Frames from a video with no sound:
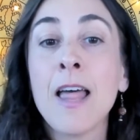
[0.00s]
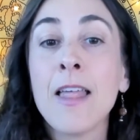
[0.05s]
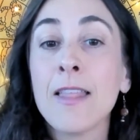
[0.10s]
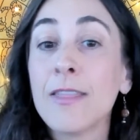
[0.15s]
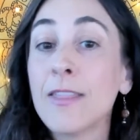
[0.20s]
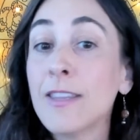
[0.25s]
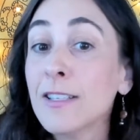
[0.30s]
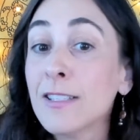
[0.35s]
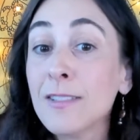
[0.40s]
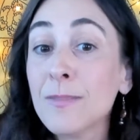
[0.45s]

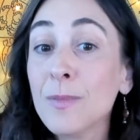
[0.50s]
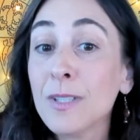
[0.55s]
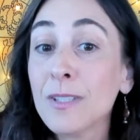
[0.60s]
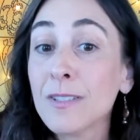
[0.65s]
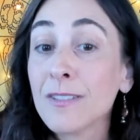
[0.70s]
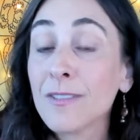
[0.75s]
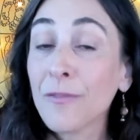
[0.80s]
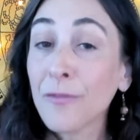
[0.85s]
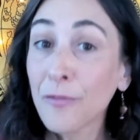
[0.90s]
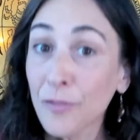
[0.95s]
This
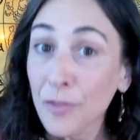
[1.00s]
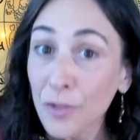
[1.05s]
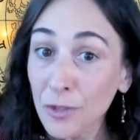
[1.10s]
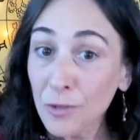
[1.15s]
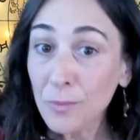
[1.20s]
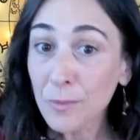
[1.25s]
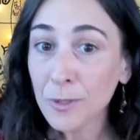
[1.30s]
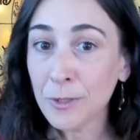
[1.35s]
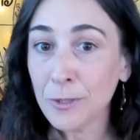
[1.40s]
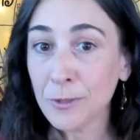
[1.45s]
month's full
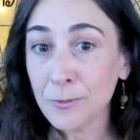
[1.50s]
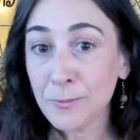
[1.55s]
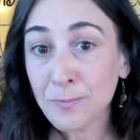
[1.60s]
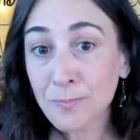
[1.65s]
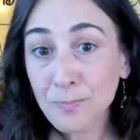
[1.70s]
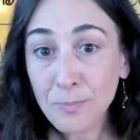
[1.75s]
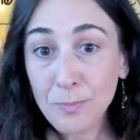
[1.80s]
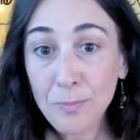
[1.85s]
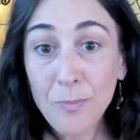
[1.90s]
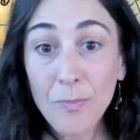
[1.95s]
moon
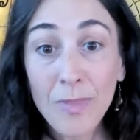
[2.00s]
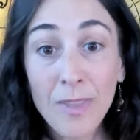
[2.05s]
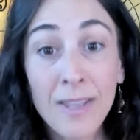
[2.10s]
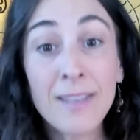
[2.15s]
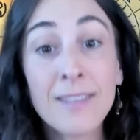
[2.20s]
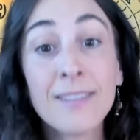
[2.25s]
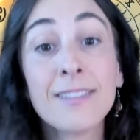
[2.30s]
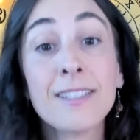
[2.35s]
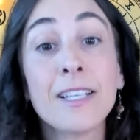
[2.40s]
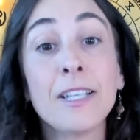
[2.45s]

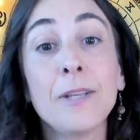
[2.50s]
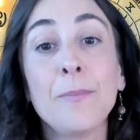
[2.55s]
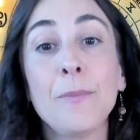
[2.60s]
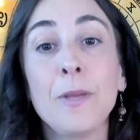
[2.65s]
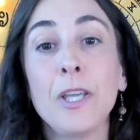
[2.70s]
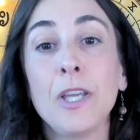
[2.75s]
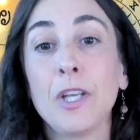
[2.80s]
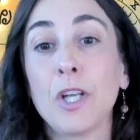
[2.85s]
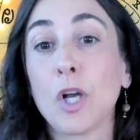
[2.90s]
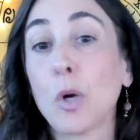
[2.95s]
is going to
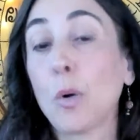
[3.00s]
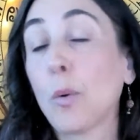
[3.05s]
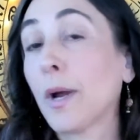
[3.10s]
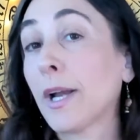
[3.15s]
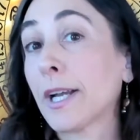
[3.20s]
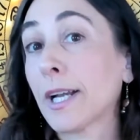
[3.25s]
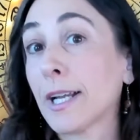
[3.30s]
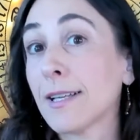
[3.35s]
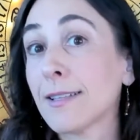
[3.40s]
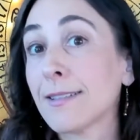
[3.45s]
be in
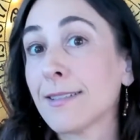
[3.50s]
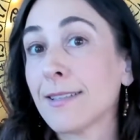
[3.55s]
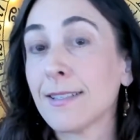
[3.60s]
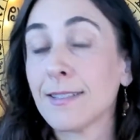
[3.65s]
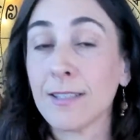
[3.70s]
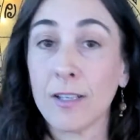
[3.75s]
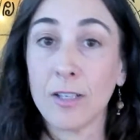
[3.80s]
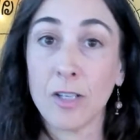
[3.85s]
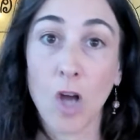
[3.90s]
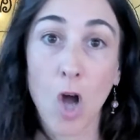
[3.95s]
Aquarius. It's
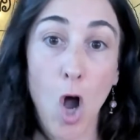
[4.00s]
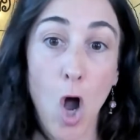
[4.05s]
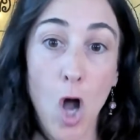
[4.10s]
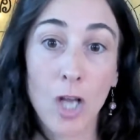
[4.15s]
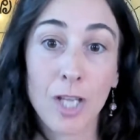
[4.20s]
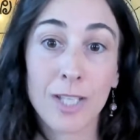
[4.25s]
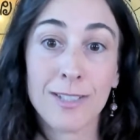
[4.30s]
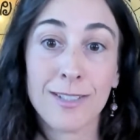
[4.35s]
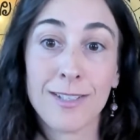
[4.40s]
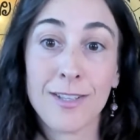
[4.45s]
on
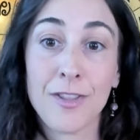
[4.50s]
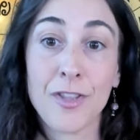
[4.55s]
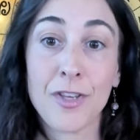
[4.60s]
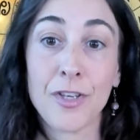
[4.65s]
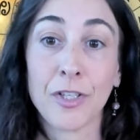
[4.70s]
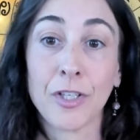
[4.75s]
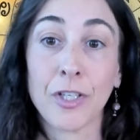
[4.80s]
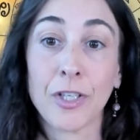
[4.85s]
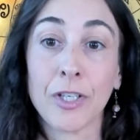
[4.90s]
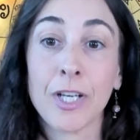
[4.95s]
August
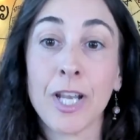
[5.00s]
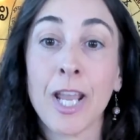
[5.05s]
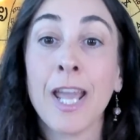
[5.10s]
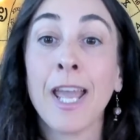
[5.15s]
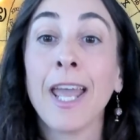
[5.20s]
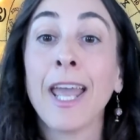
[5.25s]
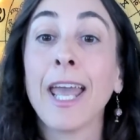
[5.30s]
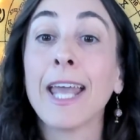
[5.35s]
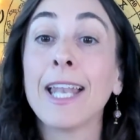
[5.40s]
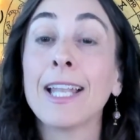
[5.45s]
3rd,
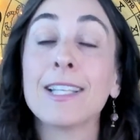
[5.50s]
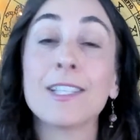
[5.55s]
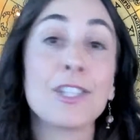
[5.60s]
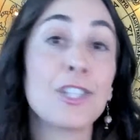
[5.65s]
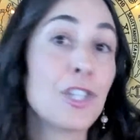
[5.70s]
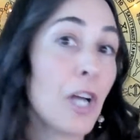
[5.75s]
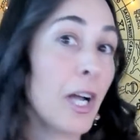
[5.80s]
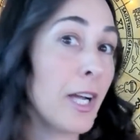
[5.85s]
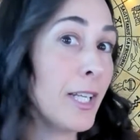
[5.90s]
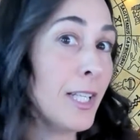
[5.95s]
and it's
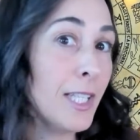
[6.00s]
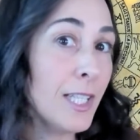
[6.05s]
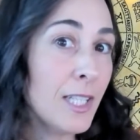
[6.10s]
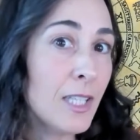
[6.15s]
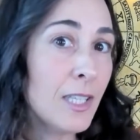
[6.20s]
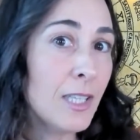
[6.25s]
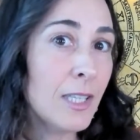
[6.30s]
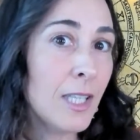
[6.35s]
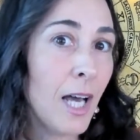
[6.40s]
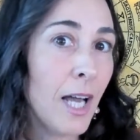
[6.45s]
shining
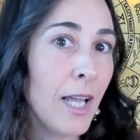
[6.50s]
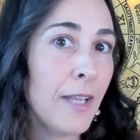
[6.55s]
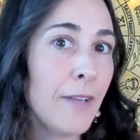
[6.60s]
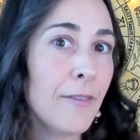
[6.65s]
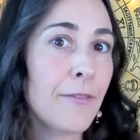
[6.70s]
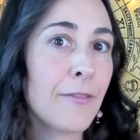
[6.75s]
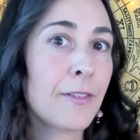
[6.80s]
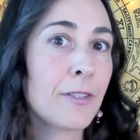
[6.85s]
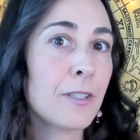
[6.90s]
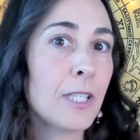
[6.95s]
a light
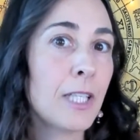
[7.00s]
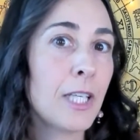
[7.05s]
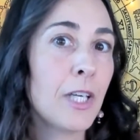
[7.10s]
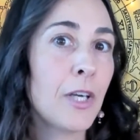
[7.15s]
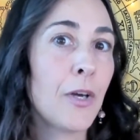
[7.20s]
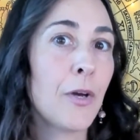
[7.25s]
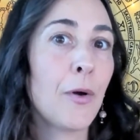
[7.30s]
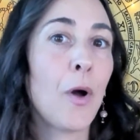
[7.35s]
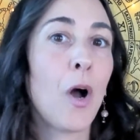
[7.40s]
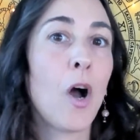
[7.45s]
for
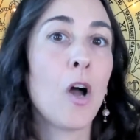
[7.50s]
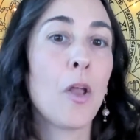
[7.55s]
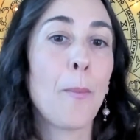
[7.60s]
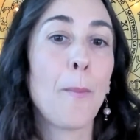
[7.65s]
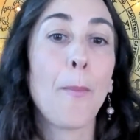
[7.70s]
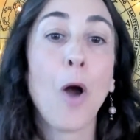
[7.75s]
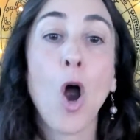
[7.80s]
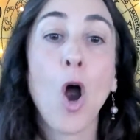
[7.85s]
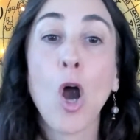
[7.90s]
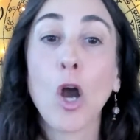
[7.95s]
Leo on
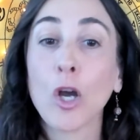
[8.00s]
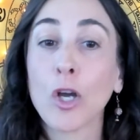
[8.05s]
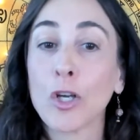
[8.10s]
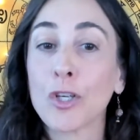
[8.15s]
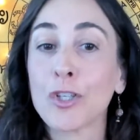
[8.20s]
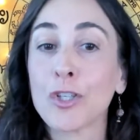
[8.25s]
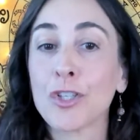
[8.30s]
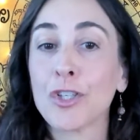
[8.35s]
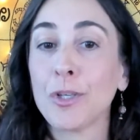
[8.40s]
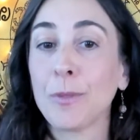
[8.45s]

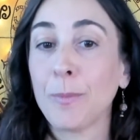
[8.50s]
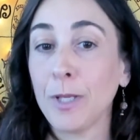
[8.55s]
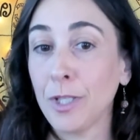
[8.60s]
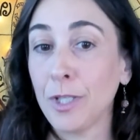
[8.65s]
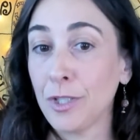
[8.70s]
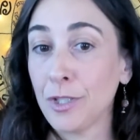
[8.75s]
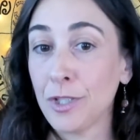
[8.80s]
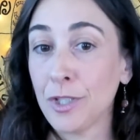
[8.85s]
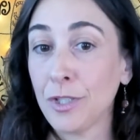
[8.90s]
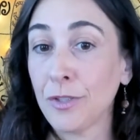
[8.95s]
partnership
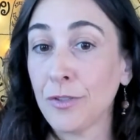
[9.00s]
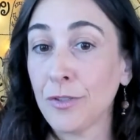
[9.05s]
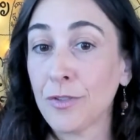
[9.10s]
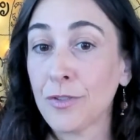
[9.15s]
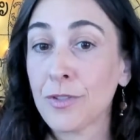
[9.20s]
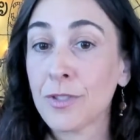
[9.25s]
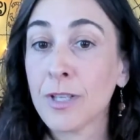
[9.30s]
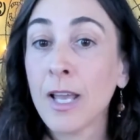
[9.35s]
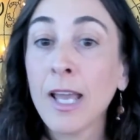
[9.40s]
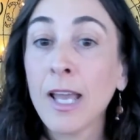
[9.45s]

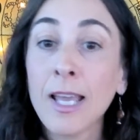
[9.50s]
issues.